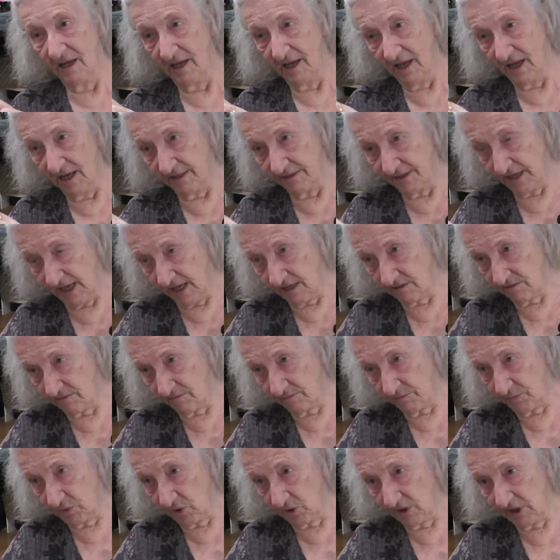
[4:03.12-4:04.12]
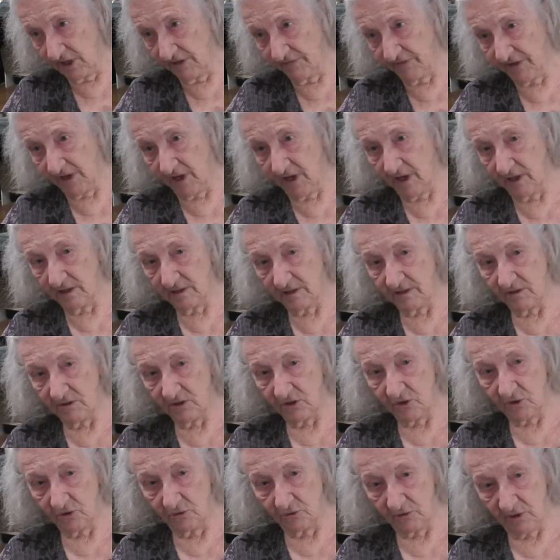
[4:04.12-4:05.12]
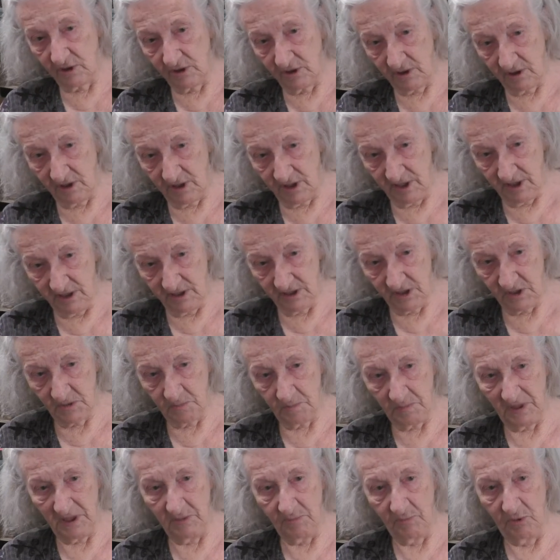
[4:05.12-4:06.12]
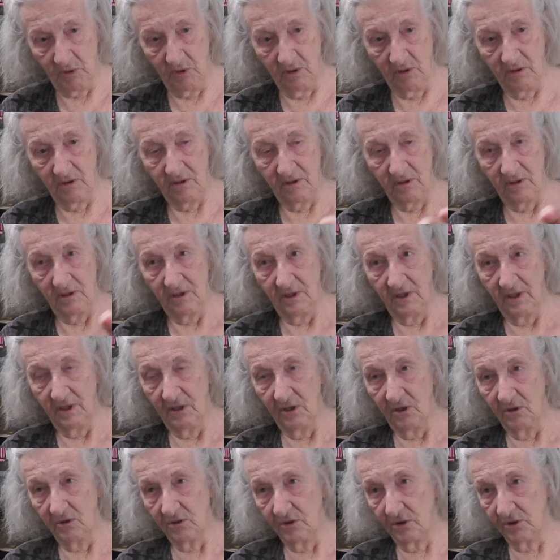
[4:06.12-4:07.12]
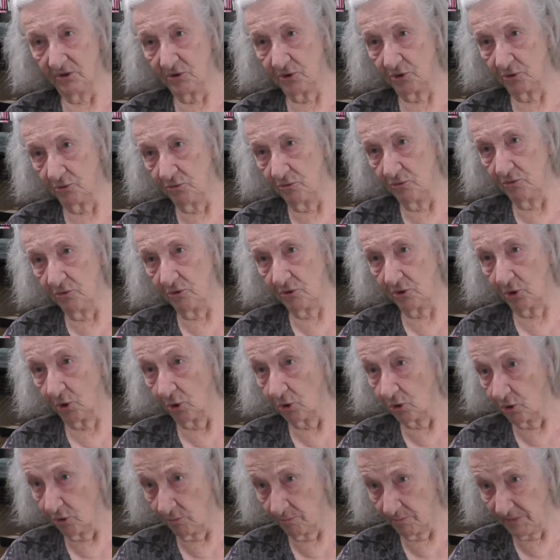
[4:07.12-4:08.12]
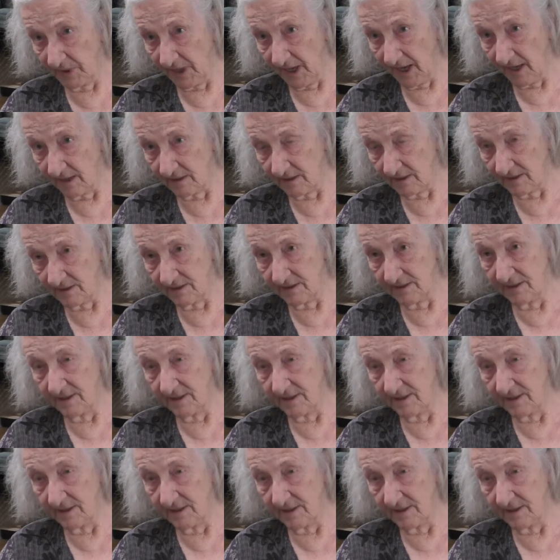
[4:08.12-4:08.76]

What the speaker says: And then Bolivar took his people to Colombia